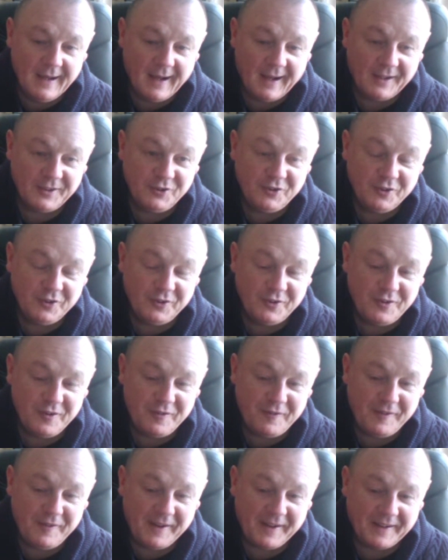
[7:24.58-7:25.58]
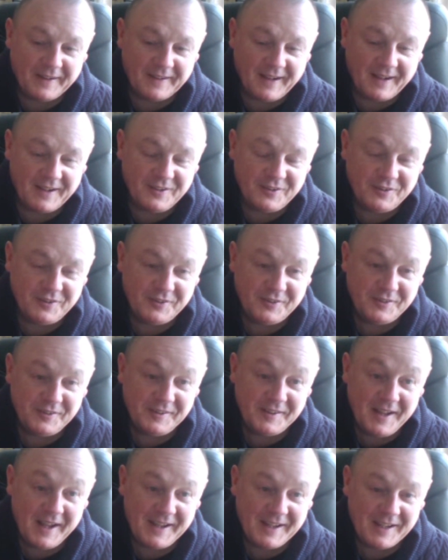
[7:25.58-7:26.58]
And just to think that
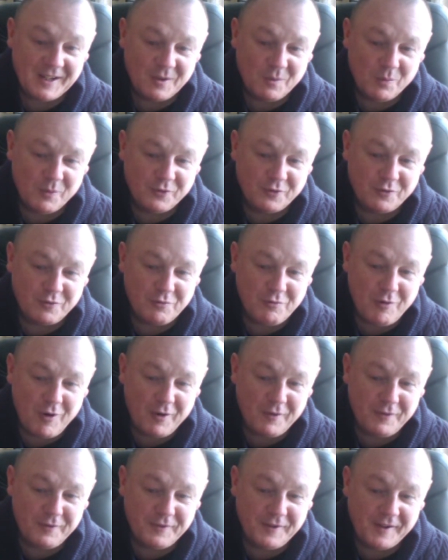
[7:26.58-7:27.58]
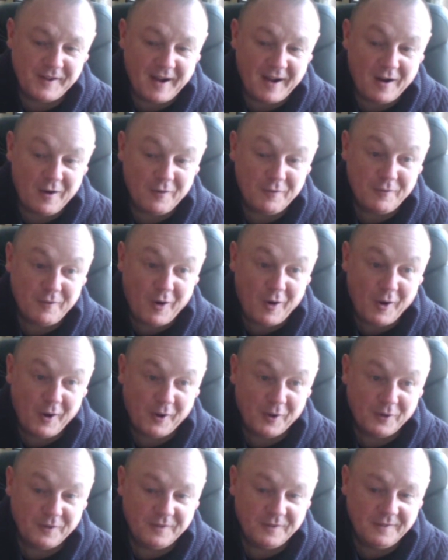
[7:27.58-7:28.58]
snake was crafted out of
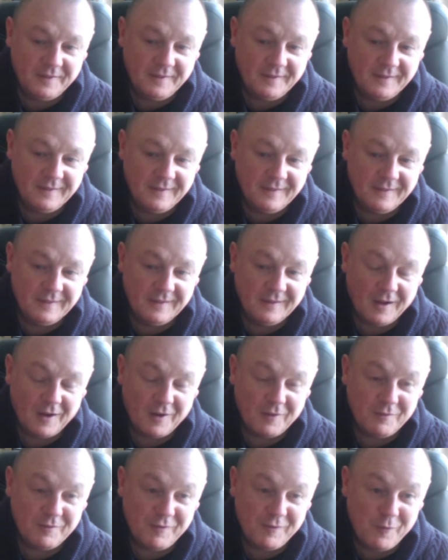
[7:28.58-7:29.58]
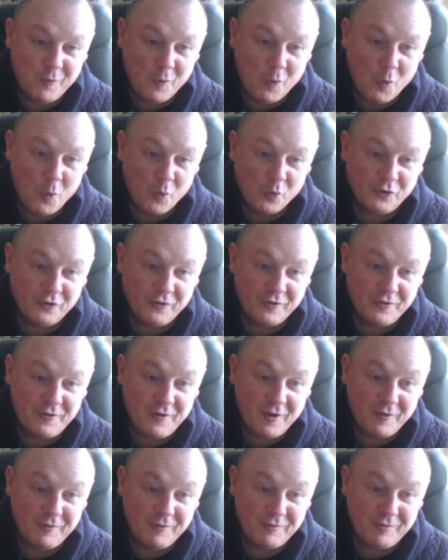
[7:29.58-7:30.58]
iron and forged
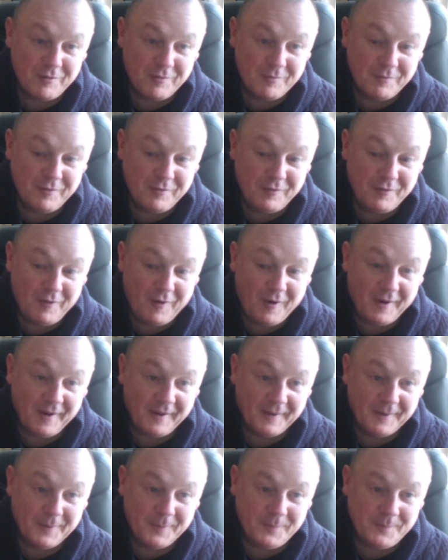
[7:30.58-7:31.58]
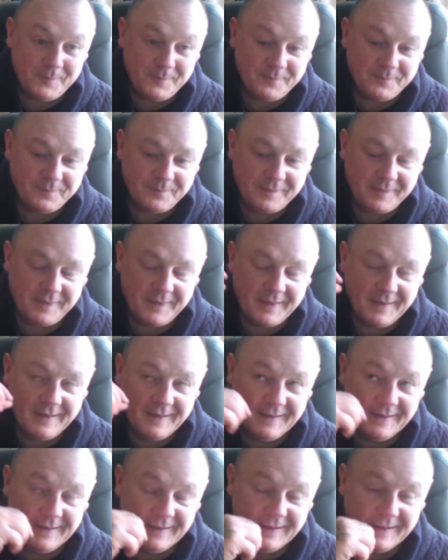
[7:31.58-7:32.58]
from fire.
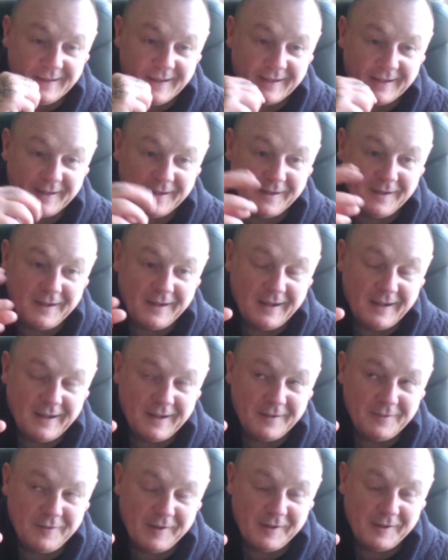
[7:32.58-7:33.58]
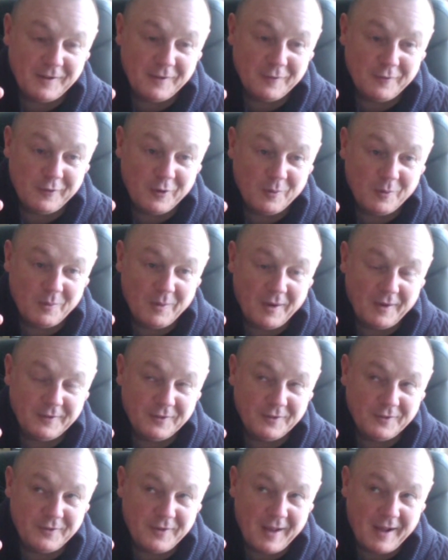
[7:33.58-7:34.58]
And if any of you
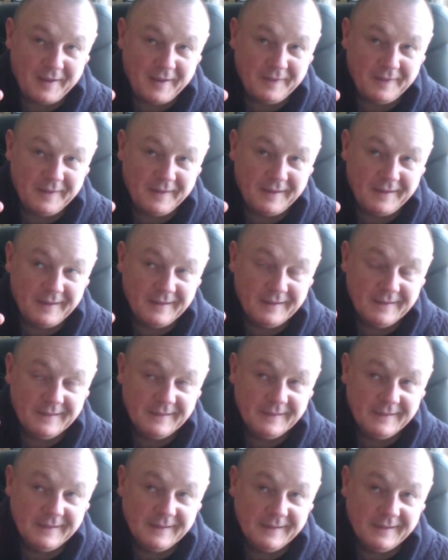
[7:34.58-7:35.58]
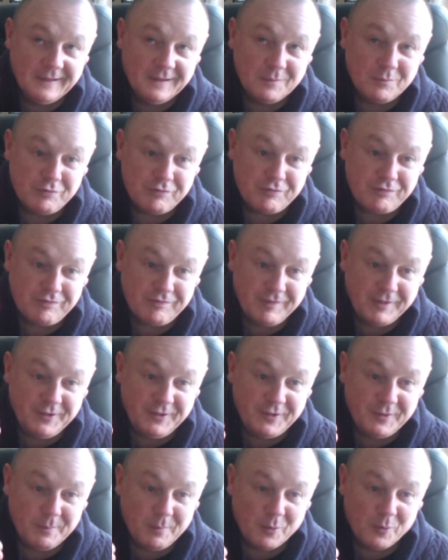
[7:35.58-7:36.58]
understand the
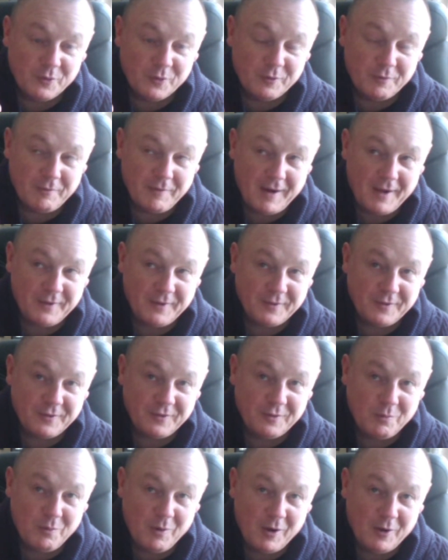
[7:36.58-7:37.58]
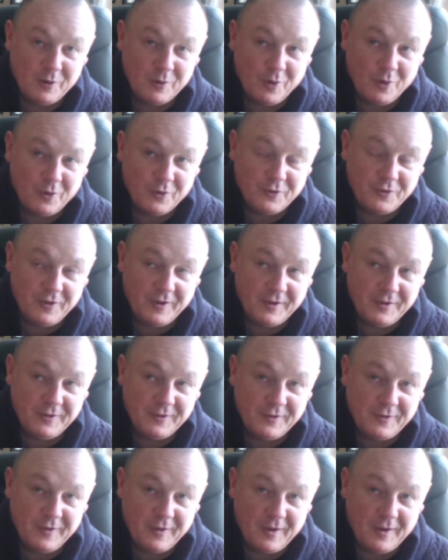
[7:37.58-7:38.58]
principles around a sweat lodge,
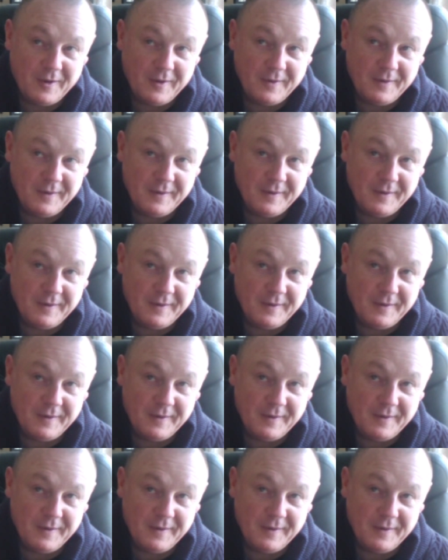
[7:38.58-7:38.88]
is that